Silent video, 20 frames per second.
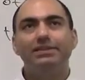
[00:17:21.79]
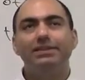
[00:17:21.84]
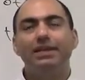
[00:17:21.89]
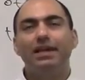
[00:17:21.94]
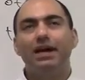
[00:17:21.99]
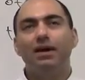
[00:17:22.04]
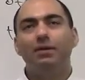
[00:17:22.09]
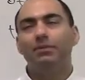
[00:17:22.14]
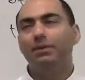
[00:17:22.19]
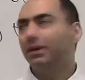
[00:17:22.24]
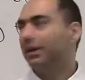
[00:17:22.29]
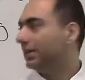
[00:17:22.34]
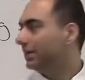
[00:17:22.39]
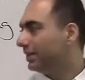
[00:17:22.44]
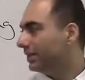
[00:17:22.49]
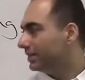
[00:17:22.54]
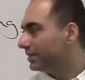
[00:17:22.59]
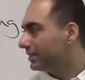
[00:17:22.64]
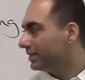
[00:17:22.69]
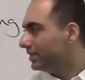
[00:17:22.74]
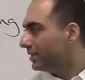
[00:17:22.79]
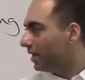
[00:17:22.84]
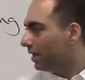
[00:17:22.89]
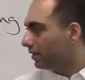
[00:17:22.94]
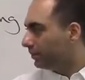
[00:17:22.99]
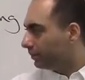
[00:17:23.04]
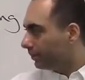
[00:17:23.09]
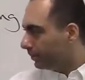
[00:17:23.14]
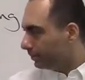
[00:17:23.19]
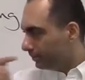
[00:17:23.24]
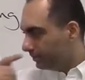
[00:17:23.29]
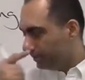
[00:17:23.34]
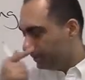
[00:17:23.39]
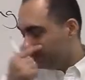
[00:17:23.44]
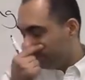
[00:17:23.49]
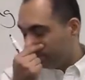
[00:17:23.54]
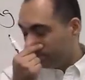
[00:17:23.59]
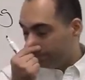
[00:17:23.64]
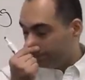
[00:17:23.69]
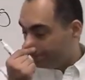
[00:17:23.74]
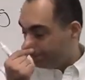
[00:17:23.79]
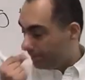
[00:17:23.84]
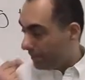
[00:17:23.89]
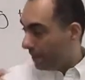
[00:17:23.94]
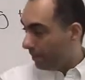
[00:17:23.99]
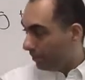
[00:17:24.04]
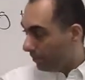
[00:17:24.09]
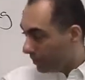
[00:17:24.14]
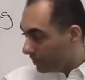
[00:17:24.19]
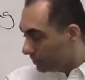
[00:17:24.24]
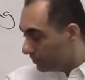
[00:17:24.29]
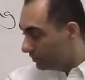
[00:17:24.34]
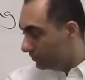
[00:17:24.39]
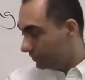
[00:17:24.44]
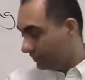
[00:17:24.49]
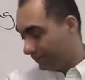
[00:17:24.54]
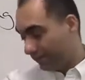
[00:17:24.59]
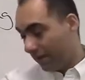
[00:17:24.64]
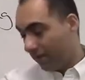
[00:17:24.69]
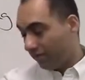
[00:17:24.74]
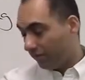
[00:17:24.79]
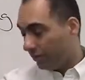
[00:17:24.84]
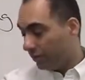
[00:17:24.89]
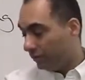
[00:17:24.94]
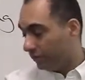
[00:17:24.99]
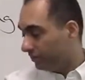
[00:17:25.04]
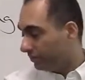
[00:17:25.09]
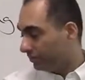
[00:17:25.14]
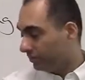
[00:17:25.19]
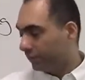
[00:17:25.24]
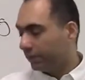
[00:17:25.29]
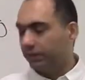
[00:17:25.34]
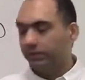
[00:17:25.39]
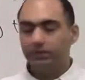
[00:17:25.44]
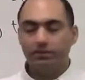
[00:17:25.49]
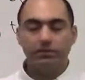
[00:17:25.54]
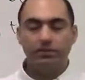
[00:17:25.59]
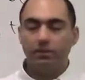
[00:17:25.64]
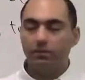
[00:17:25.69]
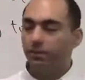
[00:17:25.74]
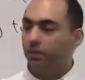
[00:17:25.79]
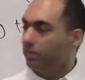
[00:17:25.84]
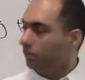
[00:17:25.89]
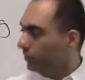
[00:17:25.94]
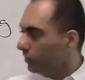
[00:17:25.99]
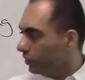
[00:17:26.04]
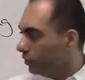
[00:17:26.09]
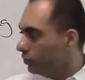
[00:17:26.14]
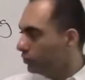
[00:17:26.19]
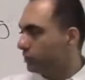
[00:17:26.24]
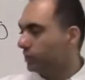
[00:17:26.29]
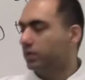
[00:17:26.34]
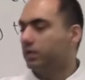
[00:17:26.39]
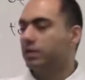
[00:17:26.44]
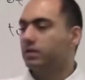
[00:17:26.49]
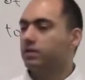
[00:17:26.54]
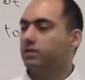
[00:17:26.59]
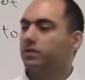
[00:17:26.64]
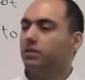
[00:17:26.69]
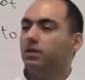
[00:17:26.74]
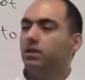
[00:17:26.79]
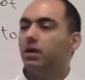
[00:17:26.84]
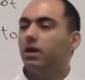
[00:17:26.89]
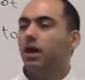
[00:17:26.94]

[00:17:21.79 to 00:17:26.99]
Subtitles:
Yeah, and it's not my favorite, but people use it as.